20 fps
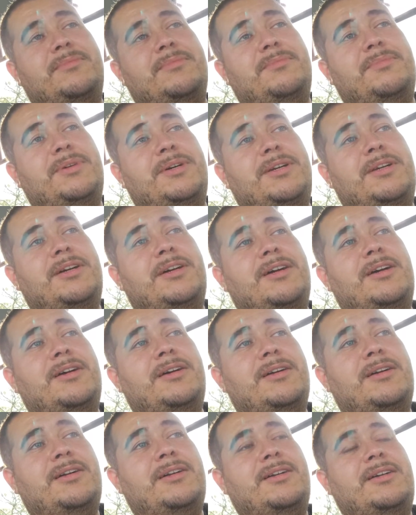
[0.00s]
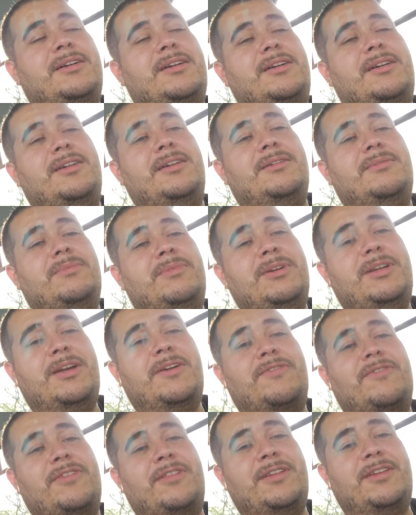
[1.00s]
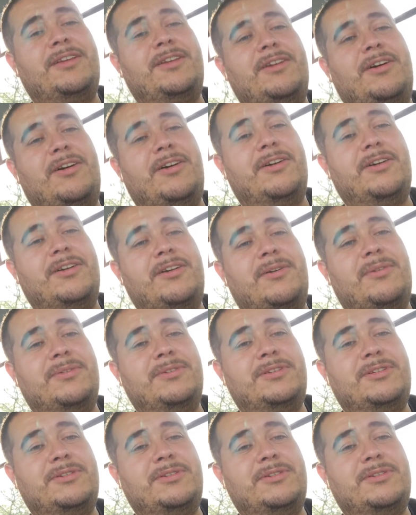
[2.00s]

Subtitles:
but we definitely are going